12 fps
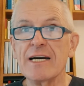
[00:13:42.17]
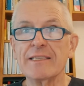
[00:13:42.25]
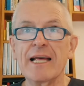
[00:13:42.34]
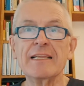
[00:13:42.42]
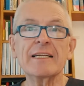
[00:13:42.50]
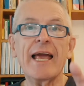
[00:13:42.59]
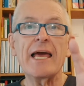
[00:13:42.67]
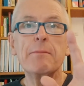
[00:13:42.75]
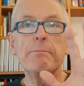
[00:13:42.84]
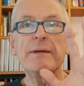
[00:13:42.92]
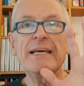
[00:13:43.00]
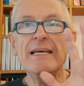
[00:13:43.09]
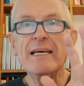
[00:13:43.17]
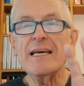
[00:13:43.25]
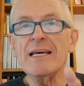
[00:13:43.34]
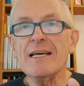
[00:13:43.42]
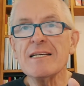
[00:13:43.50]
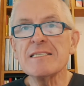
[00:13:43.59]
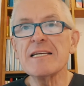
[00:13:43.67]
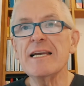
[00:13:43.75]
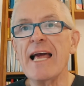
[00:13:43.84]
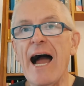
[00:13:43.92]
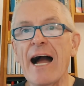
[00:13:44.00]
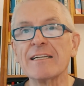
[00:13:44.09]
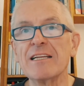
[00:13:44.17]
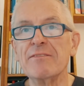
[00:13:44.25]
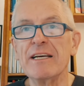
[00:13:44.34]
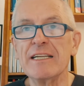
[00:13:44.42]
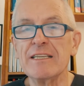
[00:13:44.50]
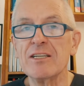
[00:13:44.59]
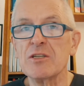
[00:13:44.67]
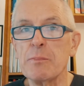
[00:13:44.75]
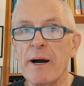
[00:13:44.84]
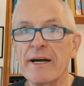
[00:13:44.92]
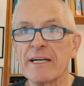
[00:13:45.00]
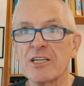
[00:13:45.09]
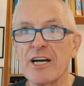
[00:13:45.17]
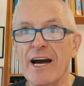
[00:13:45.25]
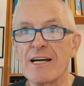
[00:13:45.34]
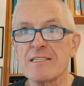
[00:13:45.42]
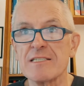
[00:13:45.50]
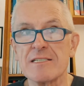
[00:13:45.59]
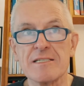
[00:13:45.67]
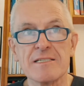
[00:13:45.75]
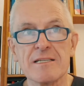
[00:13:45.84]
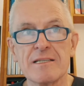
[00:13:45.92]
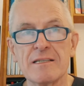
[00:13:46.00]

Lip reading: that can be easily activated by a crisis.